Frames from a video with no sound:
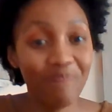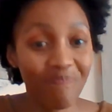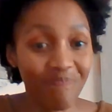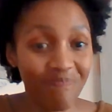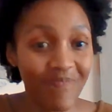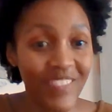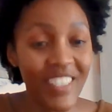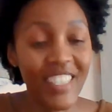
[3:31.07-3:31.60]

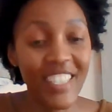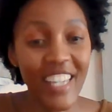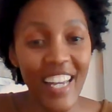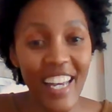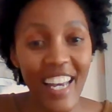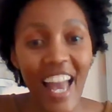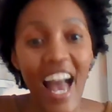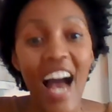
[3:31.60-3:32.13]
Yeah,
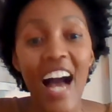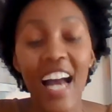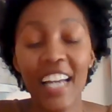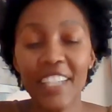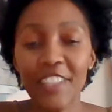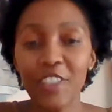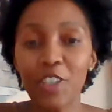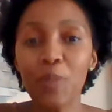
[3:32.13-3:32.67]
it took
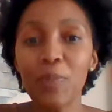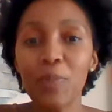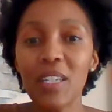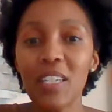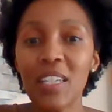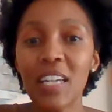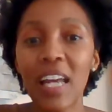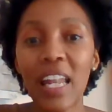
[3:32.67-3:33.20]
me a
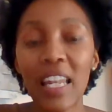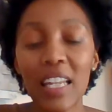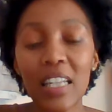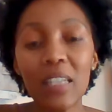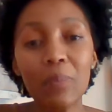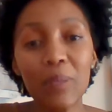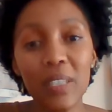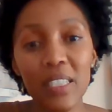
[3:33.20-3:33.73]
little
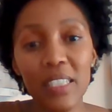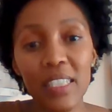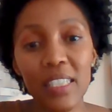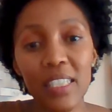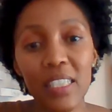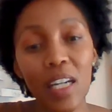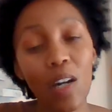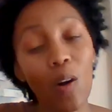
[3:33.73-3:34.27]
bit
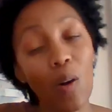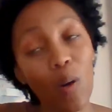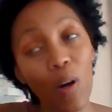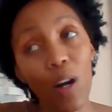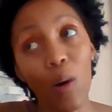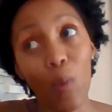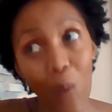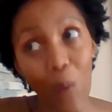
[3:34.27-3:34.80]
or a
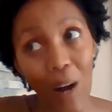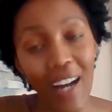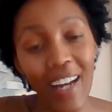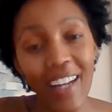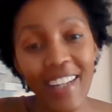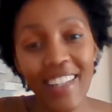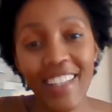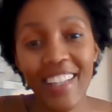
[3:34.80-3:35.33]
while
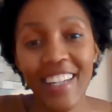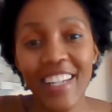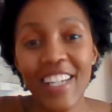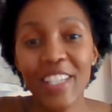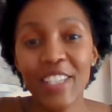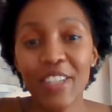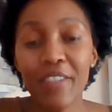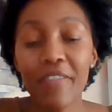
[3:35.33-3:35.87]
to
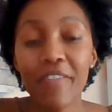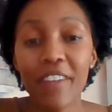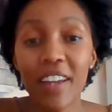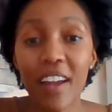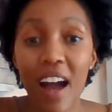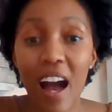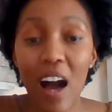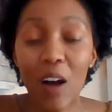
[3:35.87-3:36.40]
figure
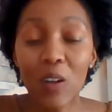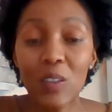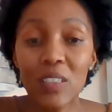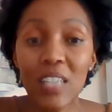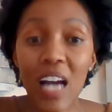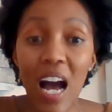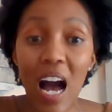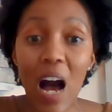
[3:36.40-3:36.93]
out
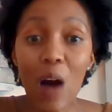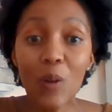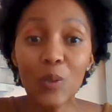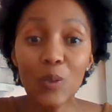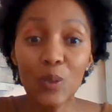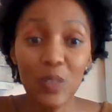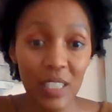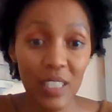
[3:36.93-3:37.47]
how to
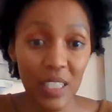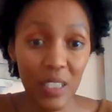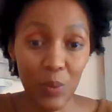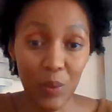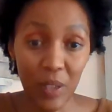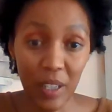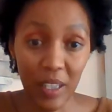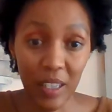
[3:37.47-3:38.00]
deal with,
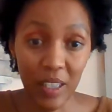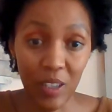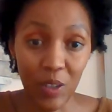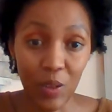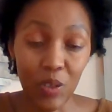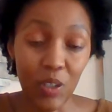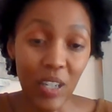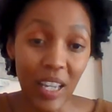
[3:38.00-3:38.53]
to get
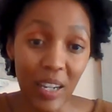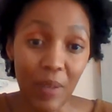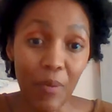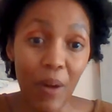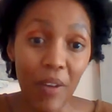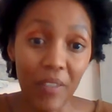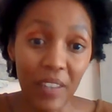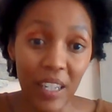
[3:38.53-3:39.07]
around
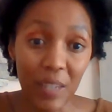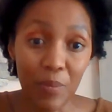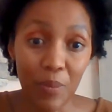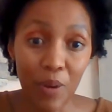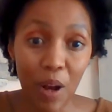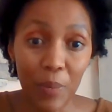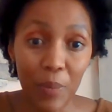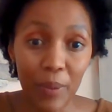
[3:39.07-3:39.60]
that problem.